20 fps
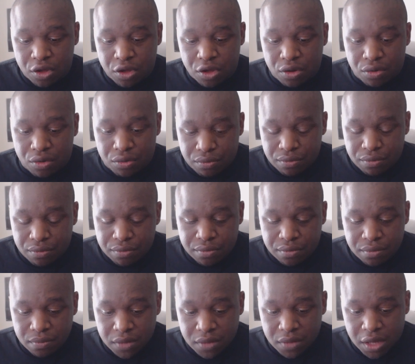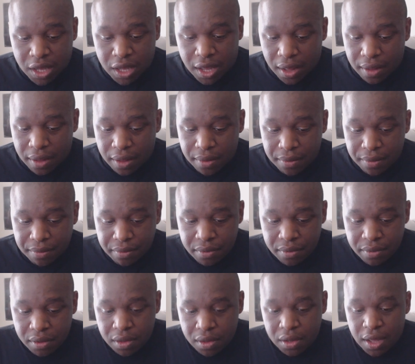So, yeah.
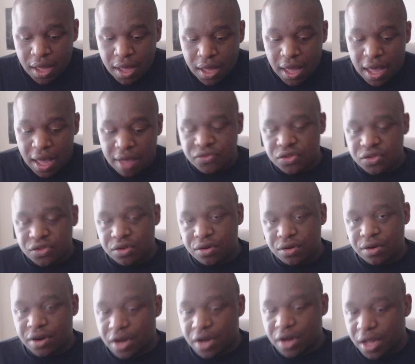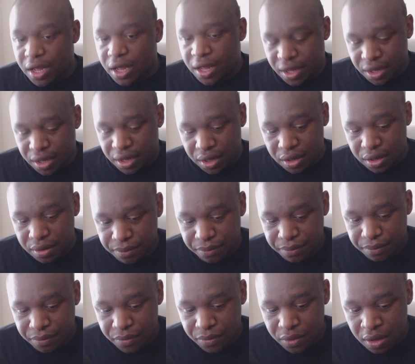After
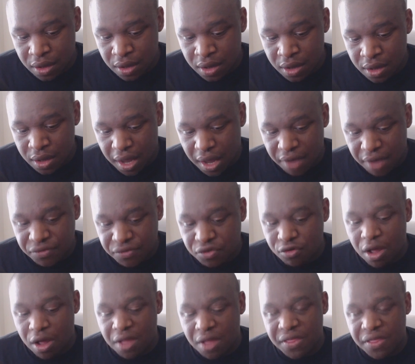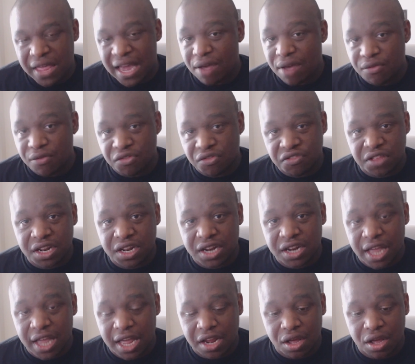after all that, I was
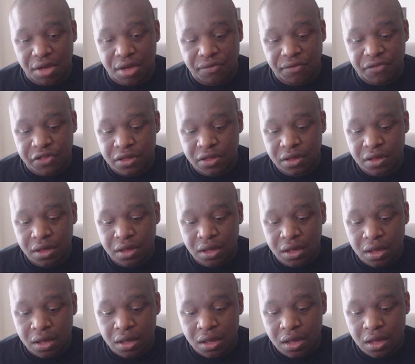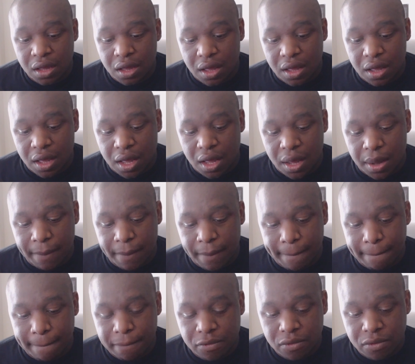still in handcuffs.
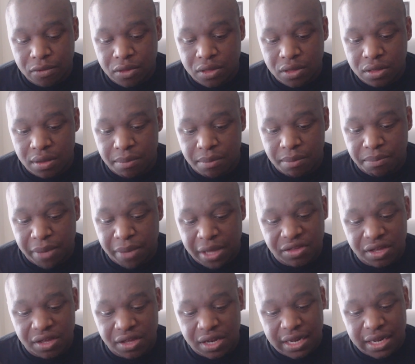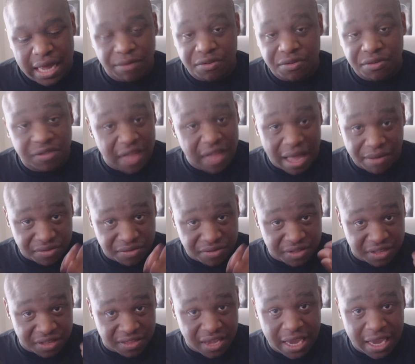Um, Basically, I was
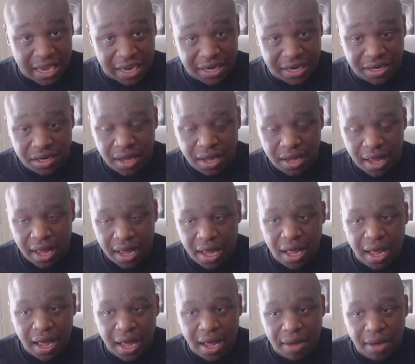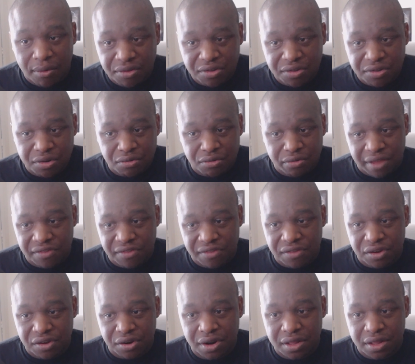detained. I wasn't
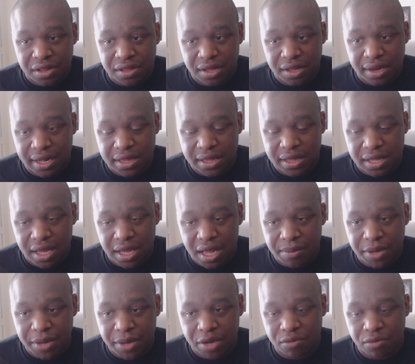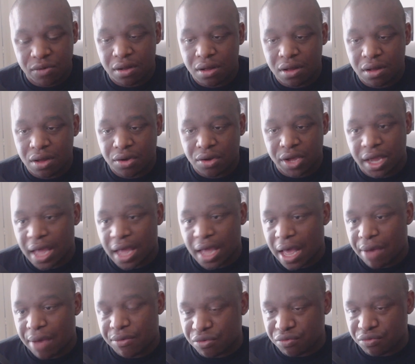arrested or anything like that. I mean, well,
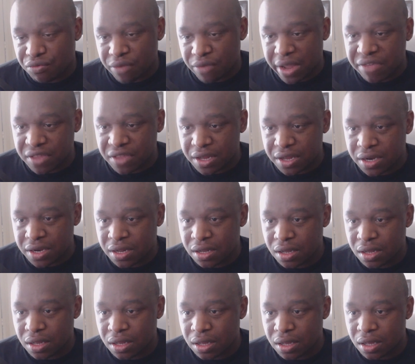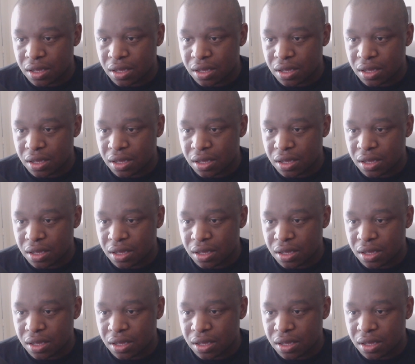okay, I was arrested